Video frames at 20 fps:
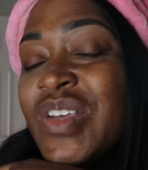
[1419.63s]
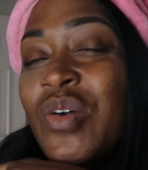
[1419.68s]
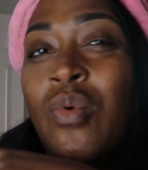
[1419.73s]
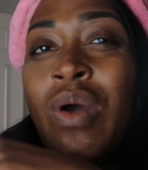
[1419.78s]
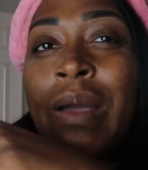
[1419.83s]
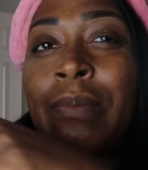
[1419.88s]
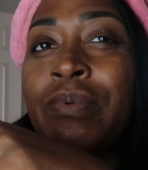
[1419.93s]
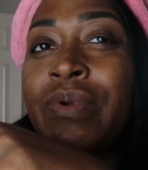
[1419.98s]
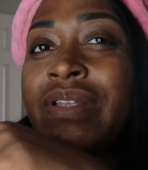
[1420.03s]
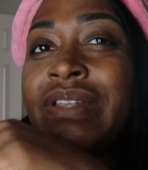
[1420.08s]

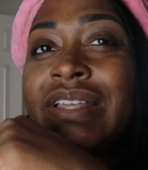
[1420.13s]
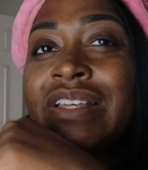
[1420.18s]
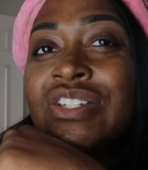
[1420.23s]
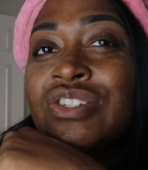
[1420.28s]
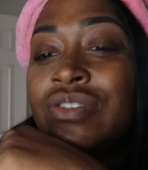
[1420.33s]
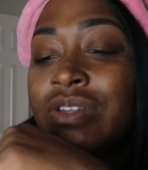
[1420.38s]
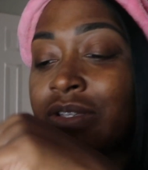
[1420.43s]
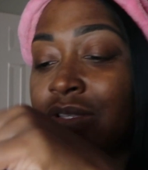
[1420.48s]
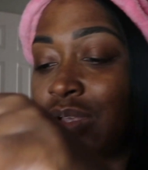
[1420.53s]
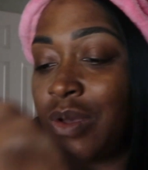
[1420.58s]
Why bring that
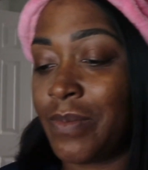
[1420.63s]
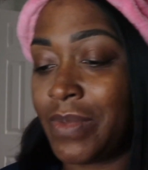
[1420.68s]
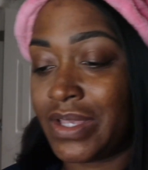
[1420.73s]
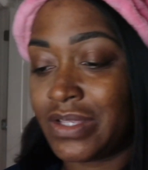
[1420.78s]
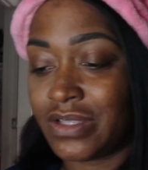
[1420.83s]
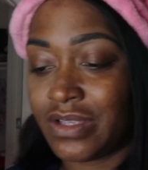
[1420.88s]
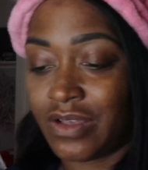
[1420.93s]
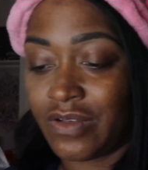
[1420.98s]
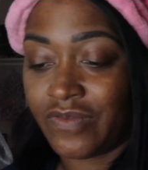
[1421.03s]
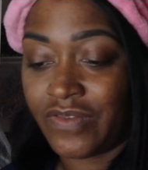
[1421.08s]
stress on
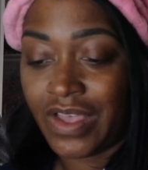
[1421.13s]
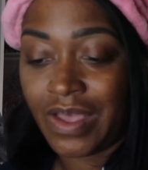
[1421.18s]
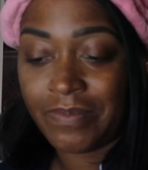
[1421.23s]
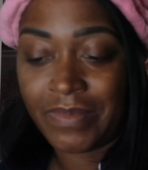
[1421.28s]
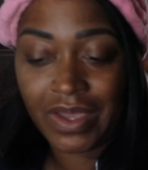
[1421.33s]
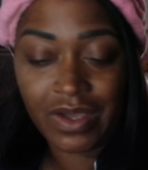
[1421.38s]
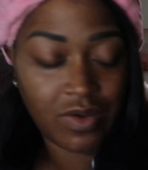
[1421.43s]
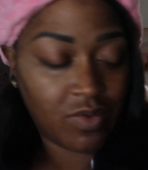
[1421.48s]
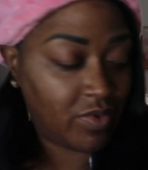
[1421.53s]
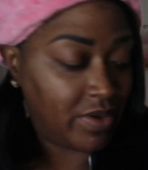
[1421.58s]
myself? I'm
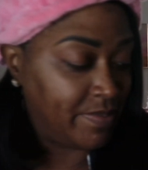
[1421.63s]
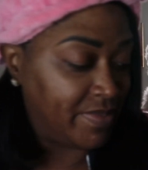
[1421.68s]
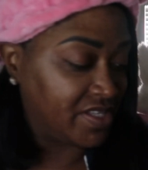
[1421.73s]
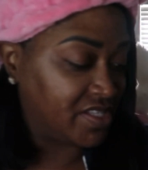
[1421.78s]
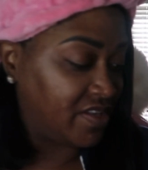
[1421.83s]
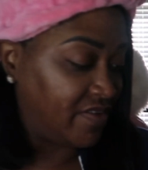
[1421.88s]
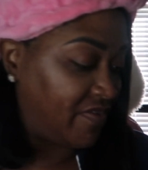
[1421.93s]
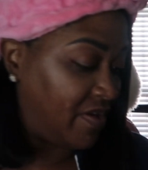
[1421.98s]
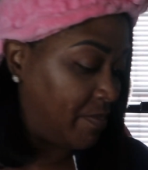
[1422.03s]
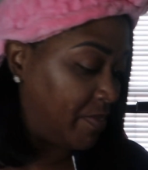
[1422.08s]
not gonna weigh
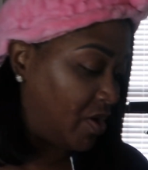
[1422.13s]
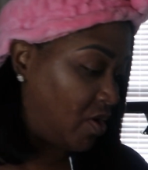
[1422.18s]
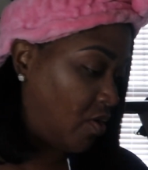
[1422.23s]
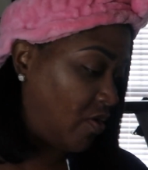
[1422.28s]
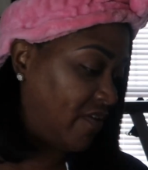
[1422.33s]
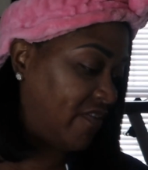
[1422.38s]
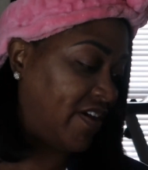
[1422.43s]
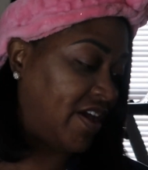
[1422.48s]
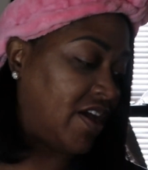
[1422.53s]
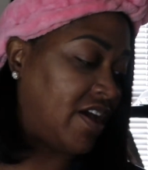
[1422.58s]
myself. I'm gonna go
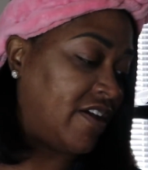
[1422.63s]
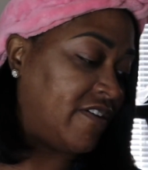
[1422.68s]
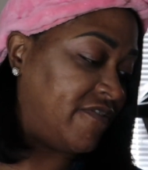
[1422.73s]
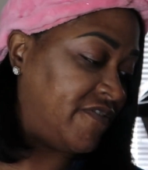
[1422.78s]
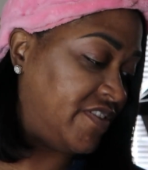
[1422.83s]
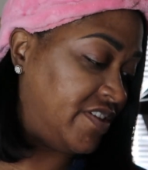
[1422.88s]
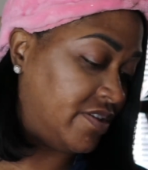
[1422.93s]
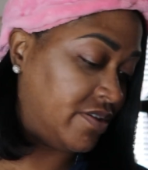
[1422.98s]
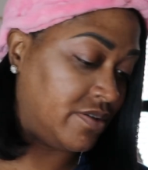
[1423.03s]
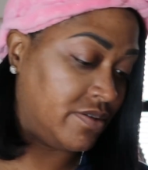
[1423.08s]
off how I
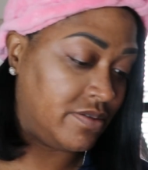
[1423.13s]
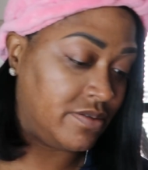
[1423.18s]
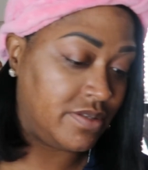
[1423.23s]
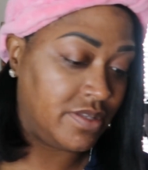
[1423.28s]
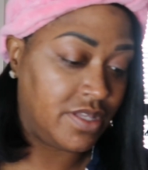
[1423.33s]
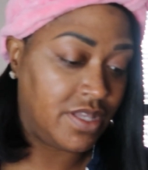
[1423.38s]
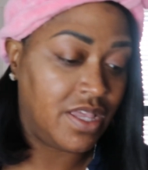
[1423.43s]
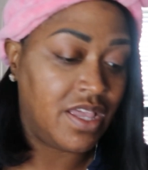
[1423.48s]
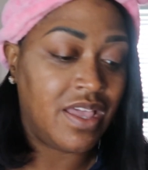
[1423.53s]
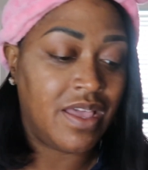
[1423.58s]
feel.
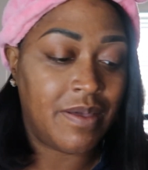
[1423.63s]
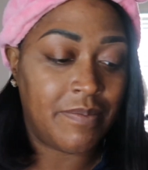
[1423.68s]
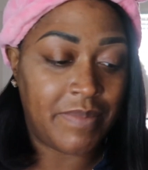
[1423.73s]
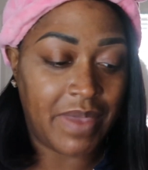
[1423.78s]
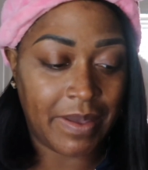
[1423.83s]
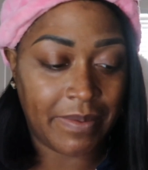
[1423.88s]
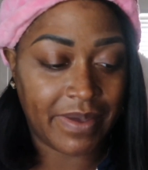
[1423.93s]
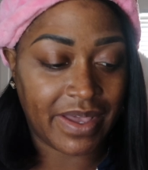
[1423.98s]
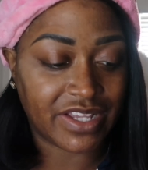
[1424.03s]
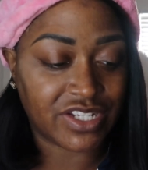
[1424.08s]

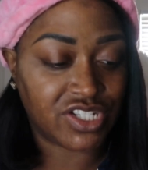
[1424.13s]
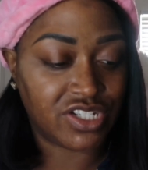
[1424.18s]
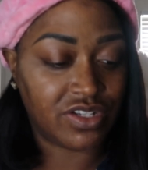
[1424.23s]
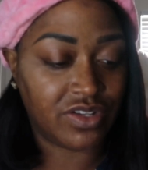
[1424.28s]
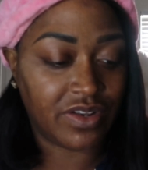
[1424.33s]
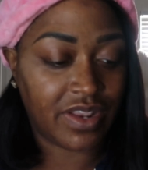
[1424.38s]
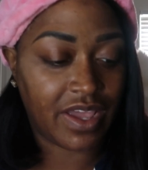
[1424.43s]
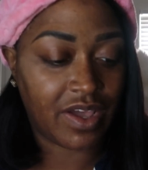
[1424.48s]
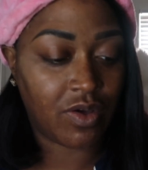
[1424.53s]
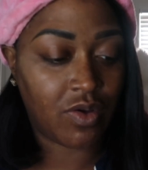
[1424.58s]
Maybe I should
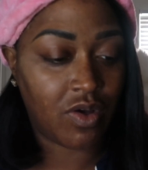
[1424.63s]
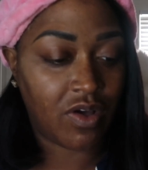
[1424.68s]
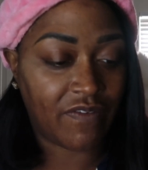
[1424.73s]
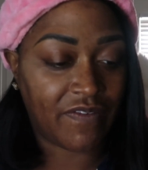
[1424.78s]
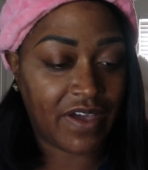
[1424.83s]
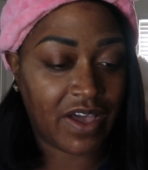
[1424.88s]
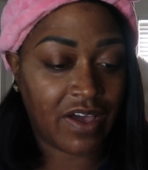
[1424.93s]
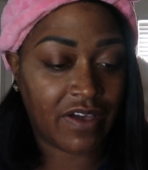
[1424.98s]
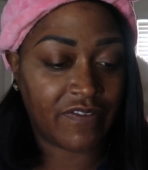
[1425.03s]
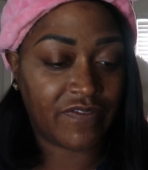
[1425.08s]
do that, go off
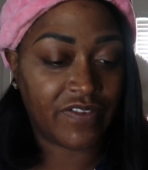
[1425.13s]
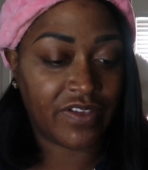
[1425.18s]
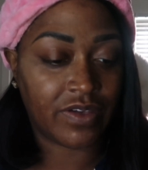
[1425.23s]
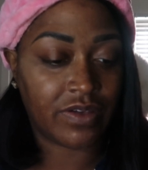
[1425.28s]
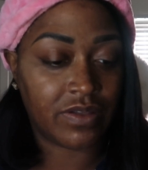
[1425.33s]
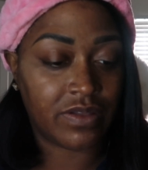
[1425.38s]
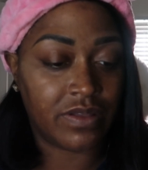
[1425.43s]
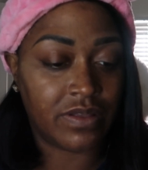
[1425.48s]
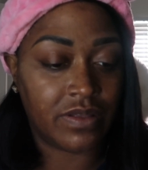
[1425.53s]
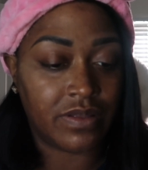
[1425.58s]
how I
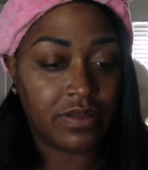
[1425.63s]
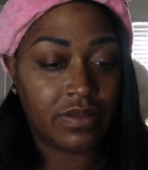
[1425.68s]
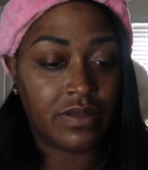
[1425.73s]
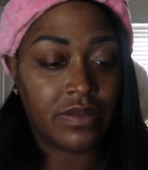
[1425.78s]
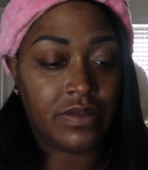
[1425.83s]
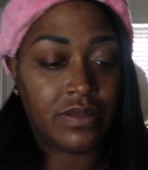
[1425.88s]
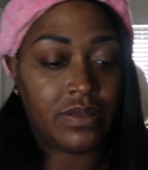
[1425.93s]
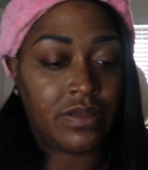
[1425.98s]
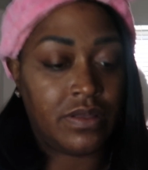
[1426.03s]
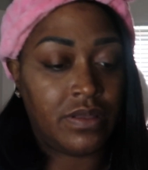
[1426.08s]

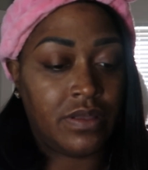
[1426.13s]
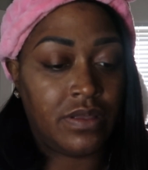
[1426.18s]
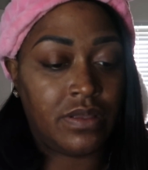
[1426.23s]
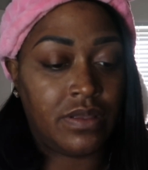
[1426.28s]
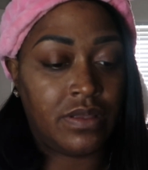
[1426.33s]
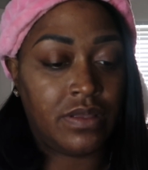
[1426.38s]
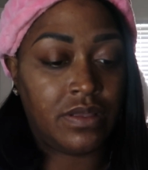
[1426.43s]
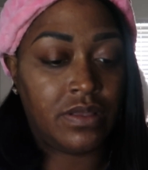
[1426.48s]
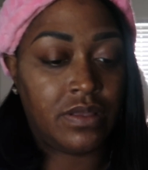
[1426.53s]
feel